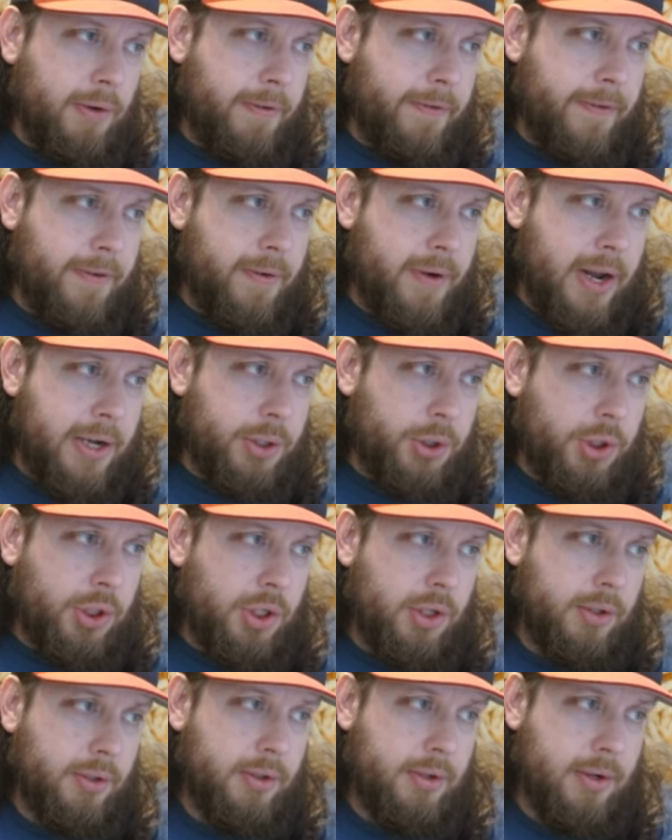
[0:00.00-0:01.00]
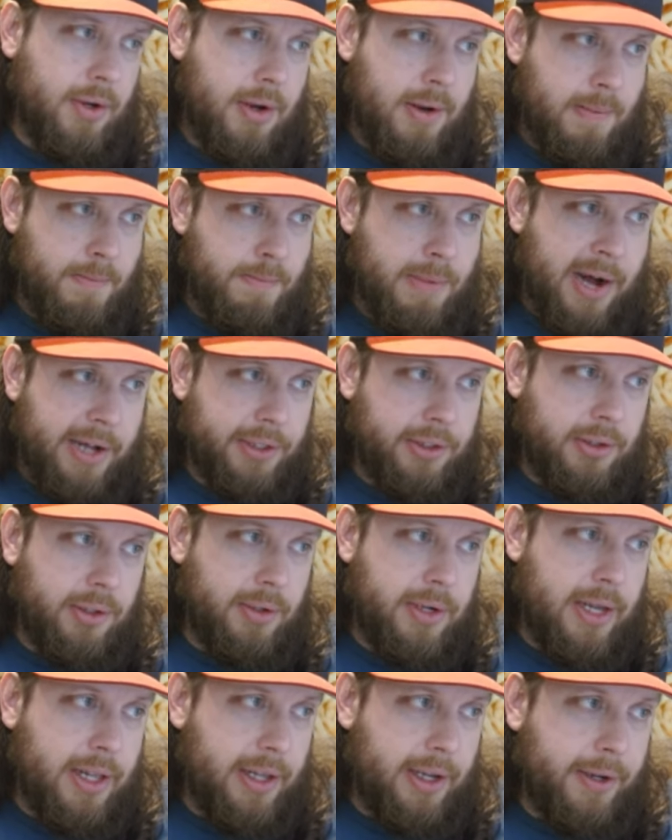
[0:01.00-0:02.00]
fresh
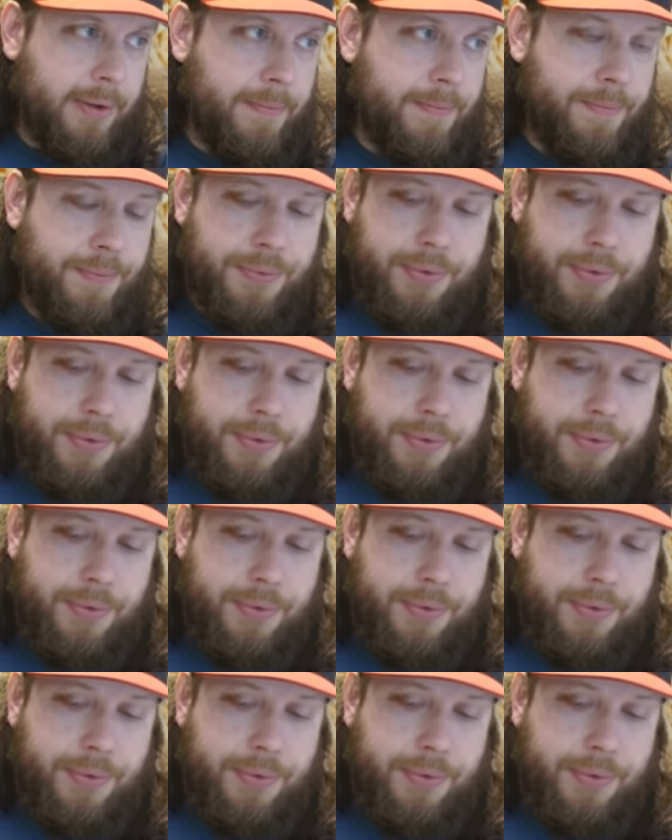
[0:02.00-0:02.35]
mozzarella.